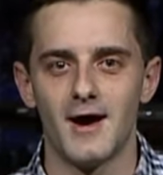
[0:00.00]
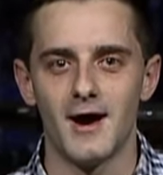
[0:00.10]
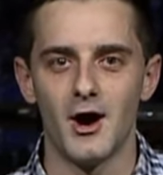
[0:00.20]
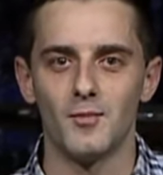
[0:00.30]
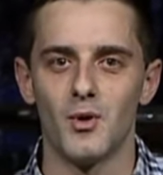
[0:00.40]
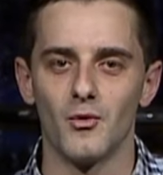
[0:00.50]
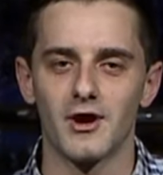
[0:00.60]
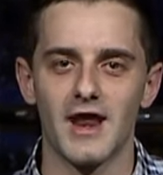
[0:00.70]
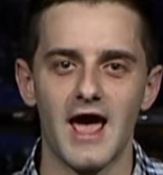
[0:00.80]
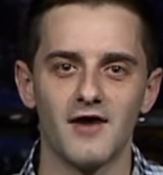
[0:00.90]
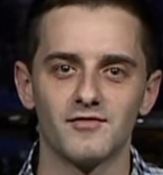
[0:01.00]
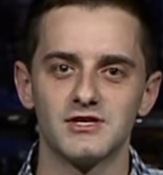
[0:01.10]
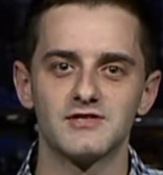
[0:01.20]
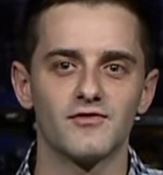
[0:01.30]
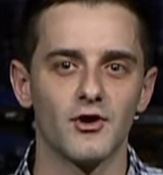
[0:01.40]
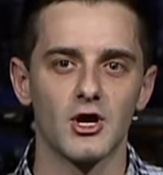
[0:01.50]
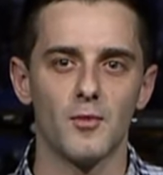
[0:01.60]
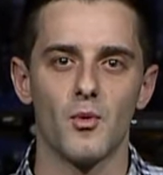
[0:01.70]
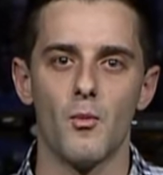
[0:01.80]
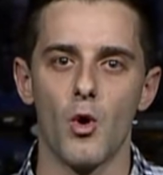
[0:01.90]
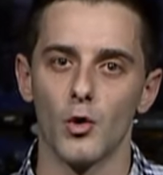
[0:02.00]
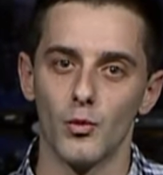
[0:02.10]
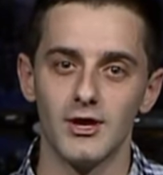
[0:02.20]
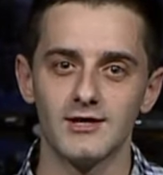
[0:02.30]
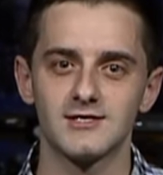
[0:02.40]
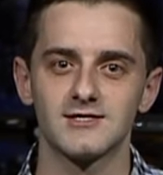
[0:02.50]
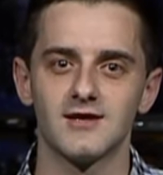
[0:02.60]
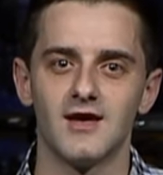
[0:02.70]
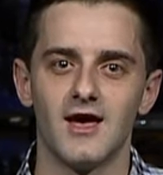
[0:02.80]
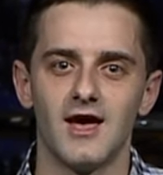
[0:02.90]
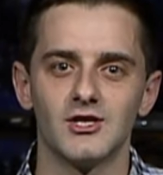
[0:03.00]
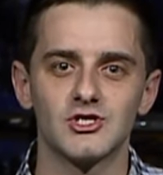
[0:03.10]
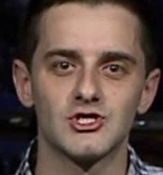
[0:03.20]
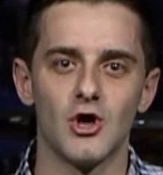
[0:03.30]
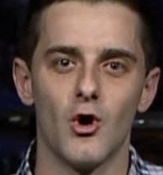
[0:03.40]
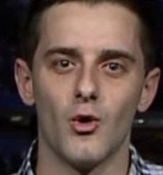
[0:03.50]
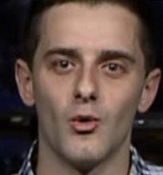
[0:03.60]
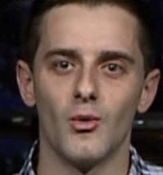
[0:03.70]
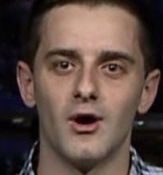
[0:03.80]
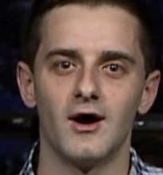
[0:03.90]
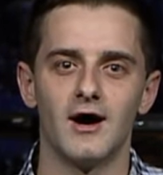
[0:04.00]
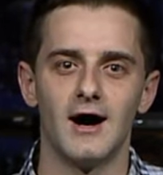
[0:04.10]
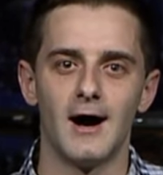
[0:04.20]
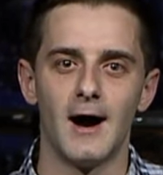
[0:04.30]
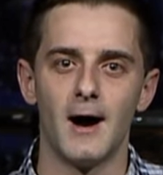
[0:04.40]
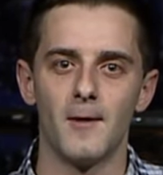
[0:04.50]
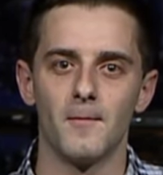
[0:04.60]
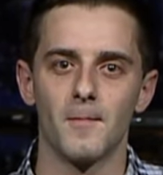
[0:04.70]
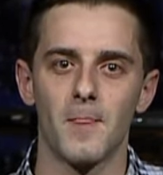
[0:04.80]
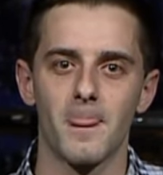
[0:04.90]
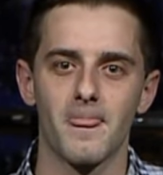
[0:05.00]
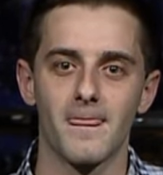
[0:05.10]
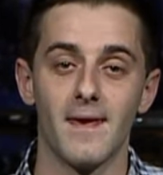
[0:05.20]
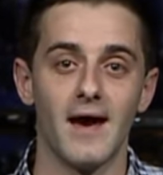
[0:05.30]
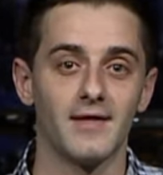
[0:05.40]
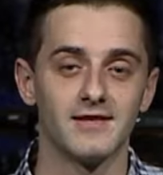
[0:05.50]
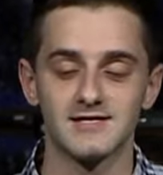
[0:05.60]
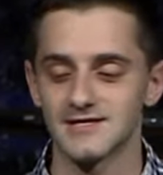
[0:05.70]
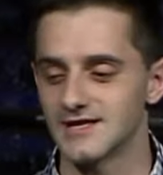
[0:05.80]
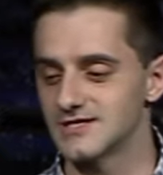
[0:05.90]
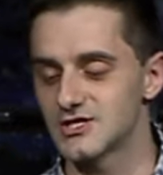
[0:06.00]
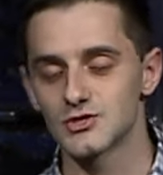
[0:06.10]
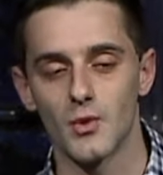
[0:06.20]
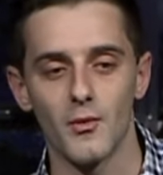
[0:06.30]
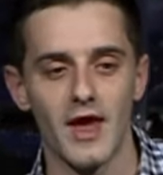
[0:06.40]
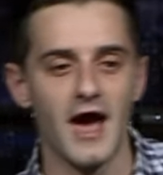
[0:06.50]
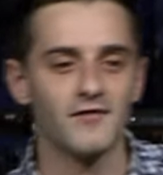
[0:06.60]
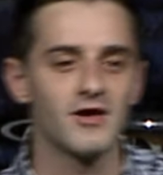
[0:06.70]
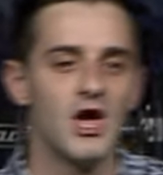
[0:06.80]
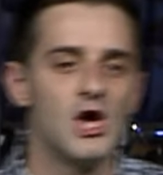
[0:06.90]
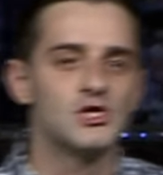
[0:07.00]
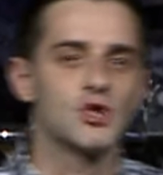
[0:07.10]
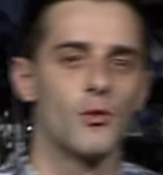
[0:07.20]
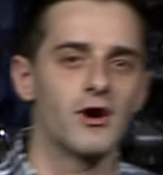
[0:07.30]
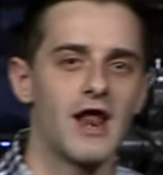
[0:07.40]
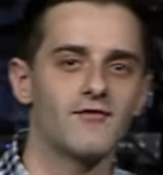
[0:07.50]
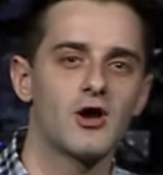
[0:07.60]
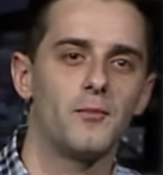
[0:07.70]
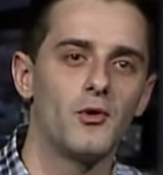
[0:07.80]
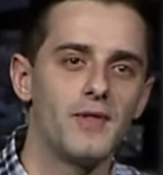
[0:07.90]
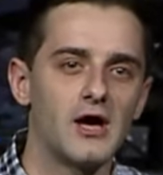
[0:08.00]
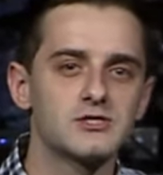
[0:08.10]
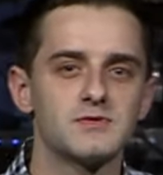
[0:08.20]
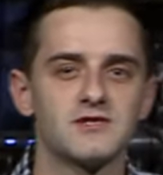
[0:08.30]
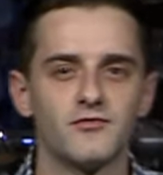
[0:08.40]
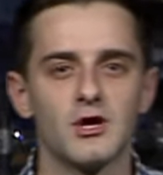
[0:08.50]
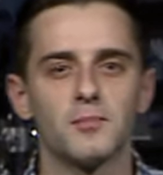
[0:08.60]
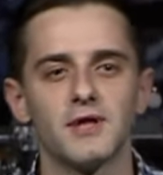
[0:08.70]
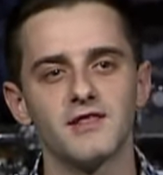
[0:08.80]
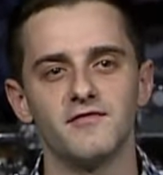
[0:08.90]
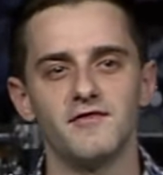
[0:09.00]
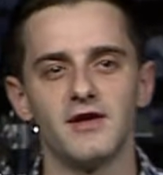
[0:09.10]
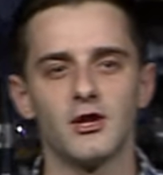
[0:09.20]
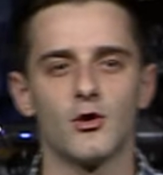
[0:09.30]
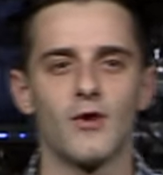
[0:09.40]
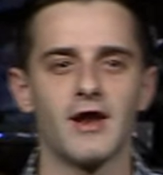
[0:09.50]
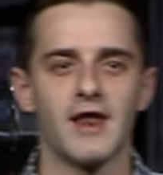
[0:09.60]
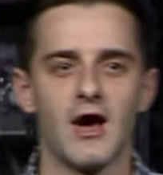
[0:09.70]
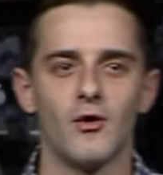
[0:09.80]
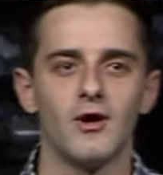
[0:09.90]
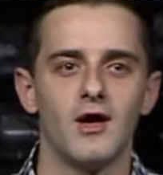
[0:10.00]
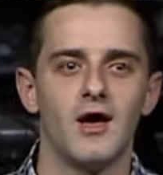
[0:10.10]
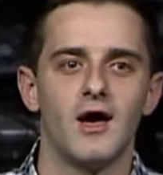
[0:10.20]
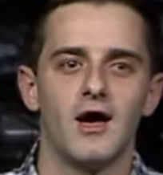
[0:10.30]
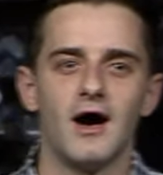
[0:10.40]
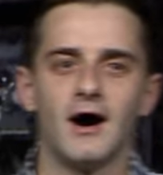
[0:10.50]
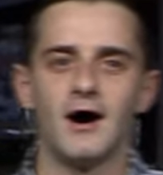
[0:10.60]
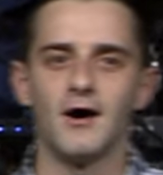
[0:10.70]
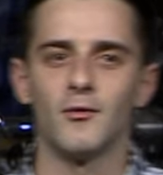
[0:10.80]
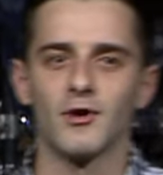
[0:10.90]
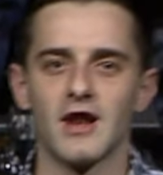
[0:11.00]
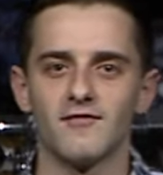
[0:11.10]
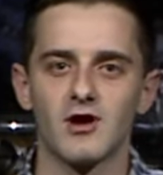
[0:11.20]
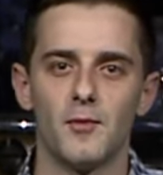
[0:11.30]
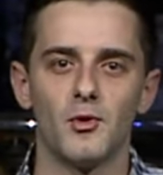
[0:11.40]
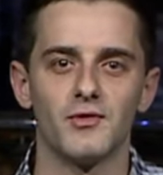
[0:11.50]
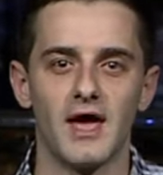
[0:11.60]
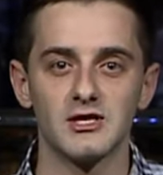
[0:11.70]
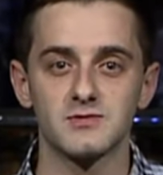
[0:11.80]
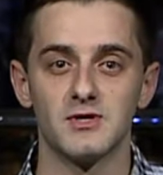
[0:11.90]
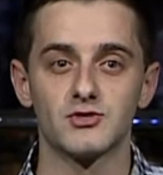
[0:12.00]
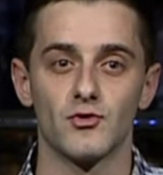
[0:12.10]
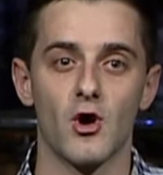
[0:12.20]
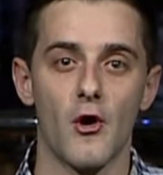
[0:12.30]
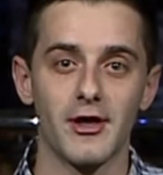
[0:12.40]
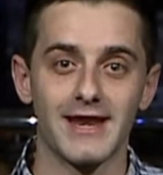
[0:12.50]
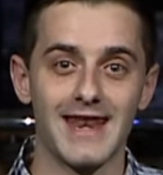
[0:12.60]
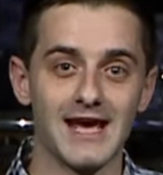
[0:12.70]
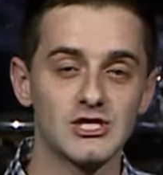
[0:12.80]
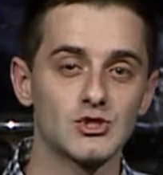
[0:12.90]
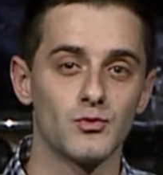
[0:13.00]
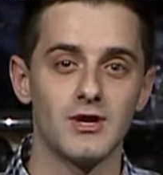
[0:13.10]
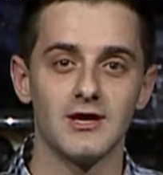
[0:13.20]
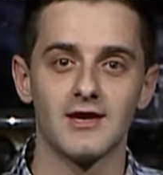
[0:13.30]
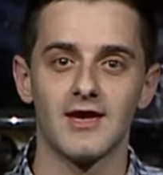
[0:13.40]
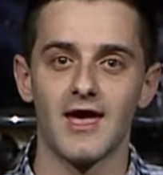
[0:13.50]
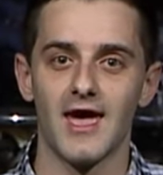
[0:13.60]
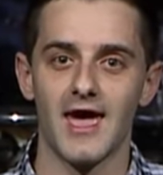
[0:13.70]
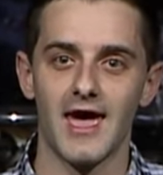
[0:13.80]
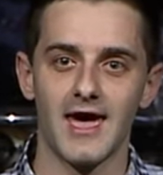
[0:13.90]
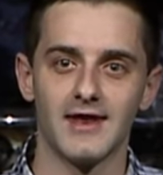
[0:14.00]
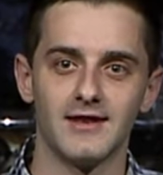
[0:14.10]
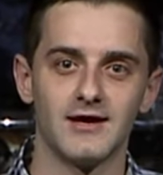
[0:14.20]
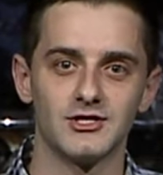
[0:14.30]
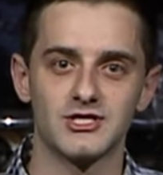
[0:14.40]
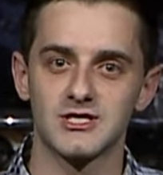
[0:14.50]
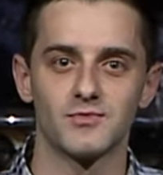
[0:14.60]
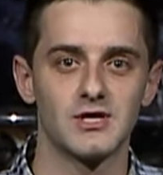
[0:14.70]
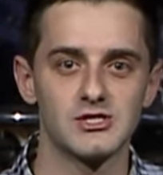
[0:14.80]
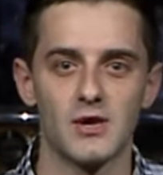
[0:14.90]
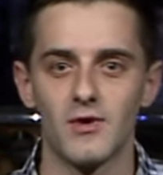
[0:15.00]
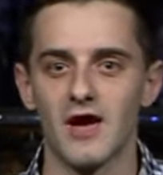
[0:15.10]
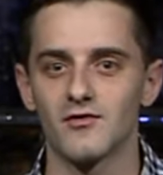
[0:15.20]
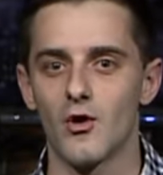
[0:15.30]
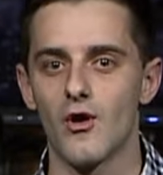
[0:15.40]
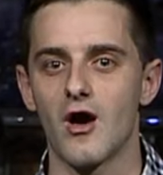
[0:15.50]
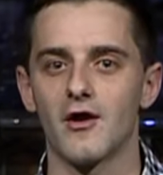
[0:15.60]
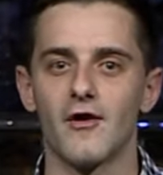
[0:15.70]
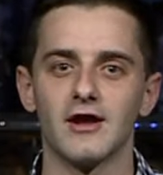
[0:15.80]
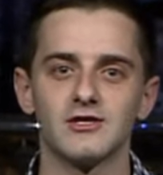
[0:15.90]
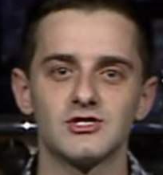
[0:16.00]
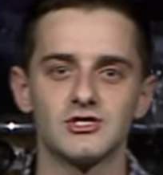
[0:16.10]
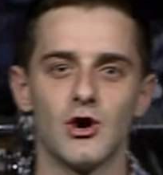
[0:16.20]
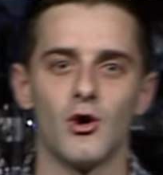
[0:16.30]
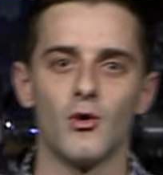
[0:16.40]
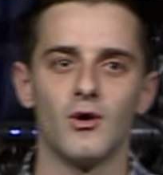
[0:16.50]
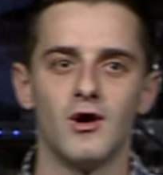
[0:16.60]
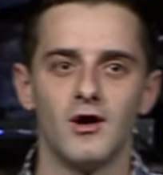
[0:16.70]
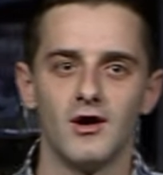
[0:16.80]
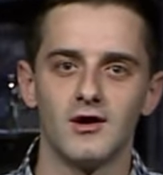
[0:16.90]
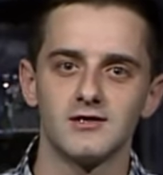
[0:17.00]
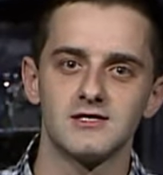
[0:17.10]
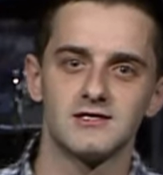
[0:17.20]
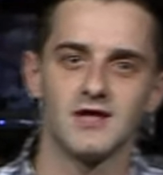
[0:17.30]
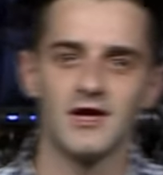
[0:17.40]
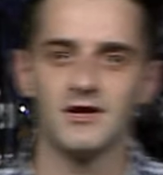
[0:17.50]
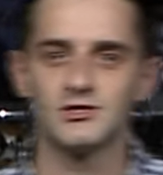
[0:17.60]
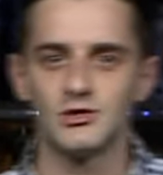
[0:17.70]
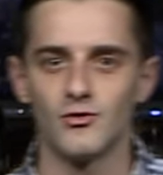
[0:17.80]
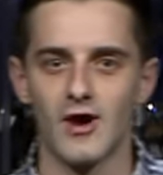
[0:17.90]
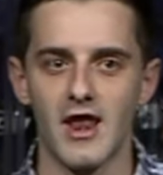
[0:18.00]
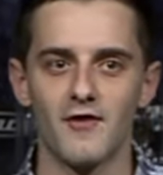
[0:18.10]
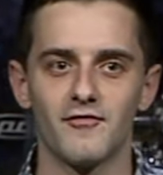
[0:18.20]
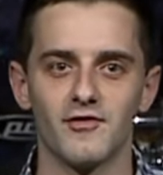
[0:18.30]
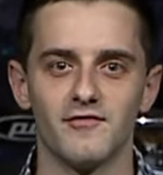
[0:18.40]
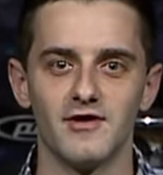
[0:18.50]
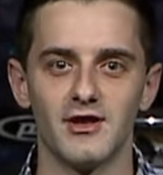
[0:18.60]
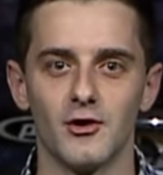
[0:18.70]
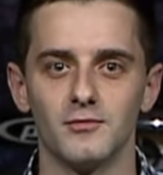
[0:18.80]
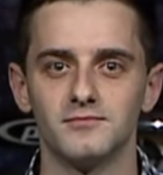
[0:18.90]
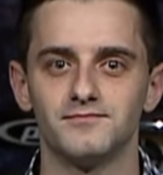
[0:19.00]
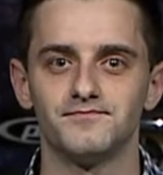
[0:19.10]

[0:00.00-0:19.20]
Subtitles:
But we're going to have this for a couple more weeks. So that's just what we have. So we're going to have a couple announcements. If we could play the video right now, we're going to have a couple announcements regarding next week and just some things that we have going on, all right? So stay tuned right now for the video.